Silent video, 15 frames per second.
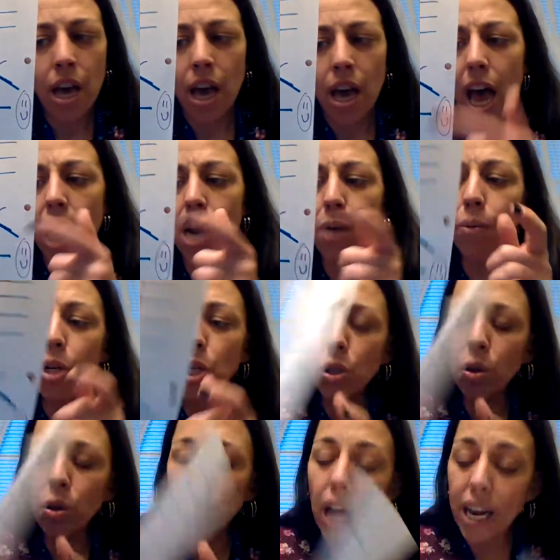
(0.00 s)
And would you
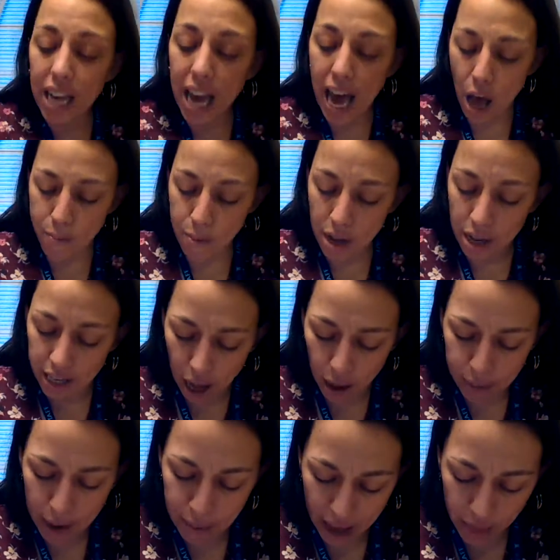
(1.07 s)
like to tell me,
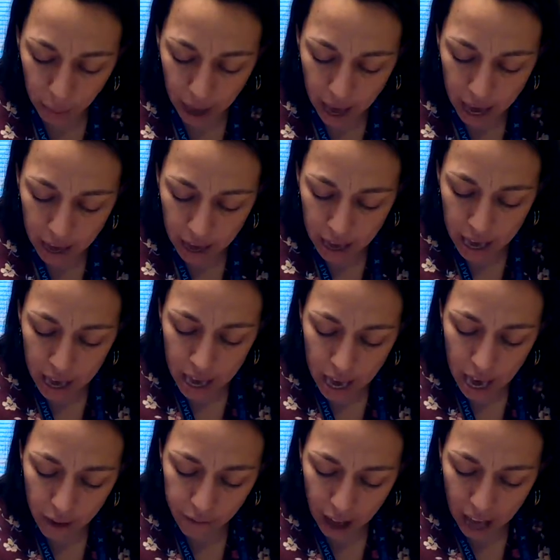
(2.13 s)
by the way,
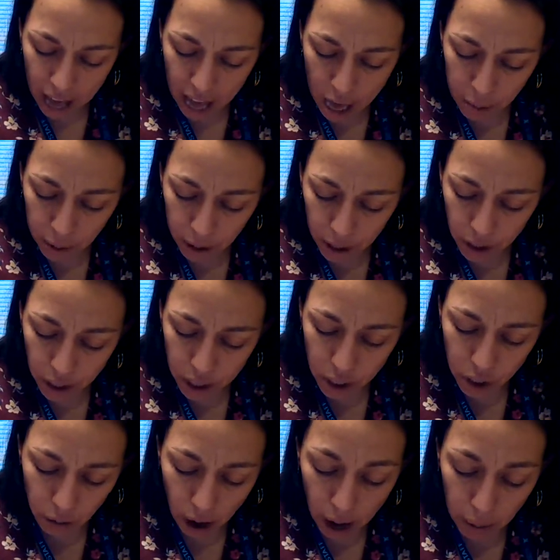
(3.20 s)
if I were to
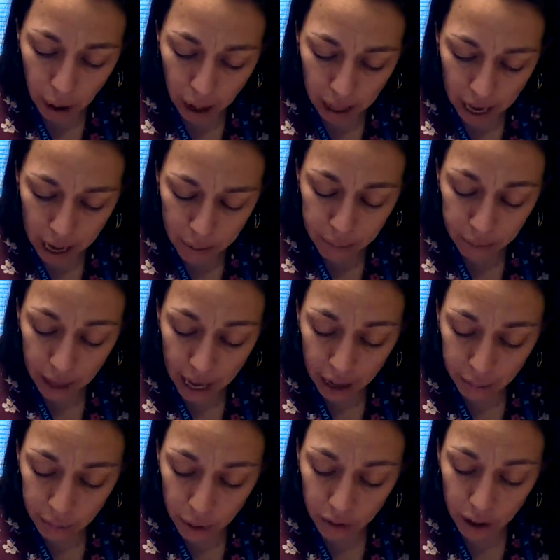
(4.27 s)
draw while I'm
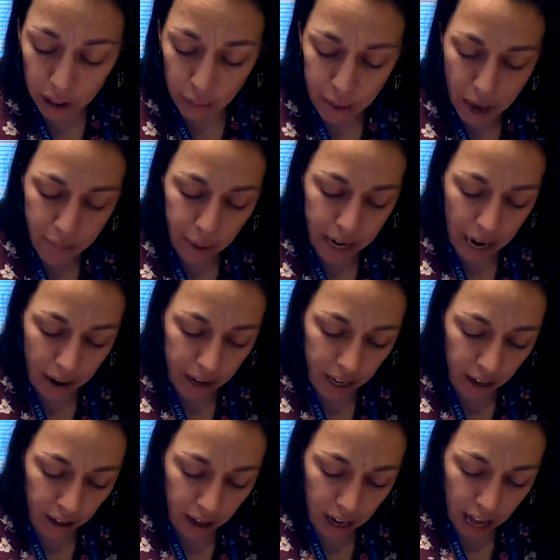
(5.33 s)
like moving the paper down
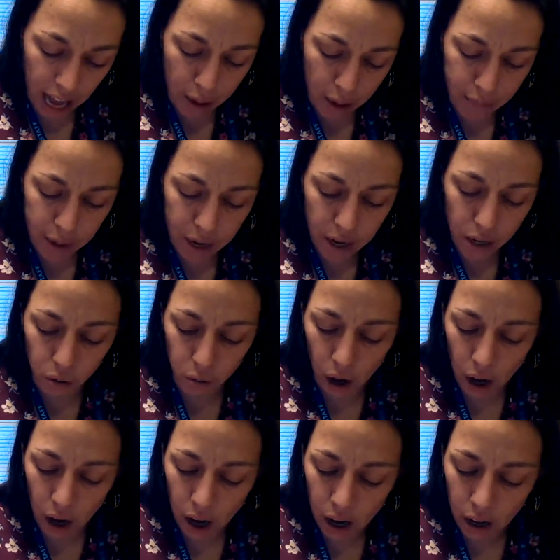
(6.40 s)
here, I'm going to
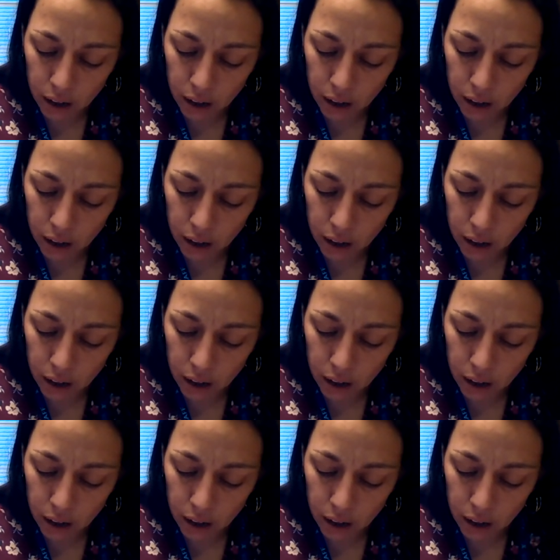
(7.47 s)
draw